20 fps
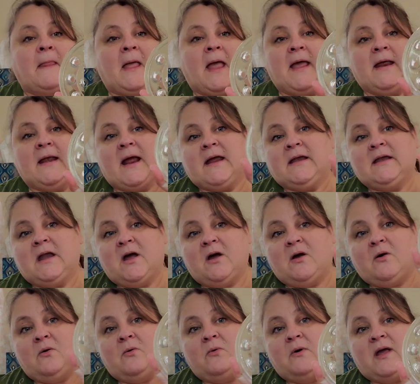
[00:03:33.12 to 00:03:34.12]
And I
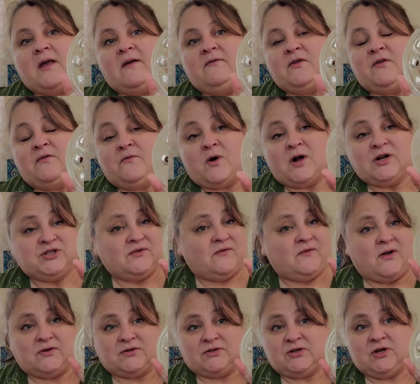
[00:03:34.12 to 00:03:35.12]
know if you've watched
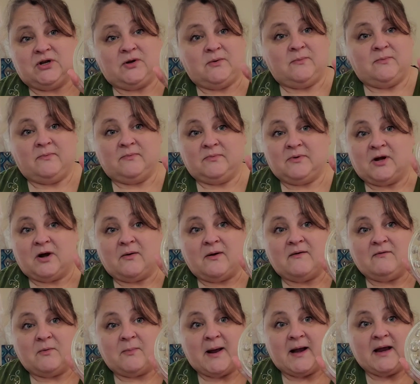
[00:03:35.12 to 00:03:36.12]
Floss Tube, you know,
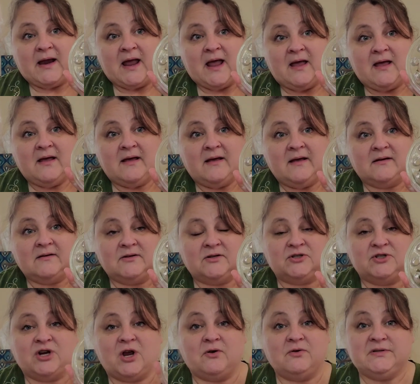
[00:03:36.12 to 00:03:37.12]
everybody
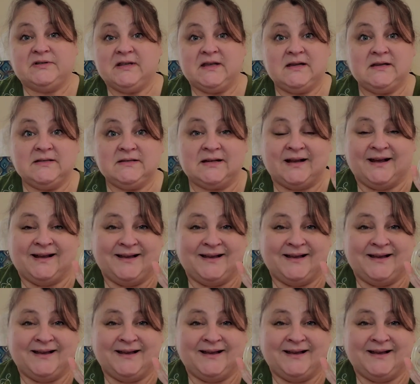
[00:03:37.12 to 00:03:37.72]
shows these.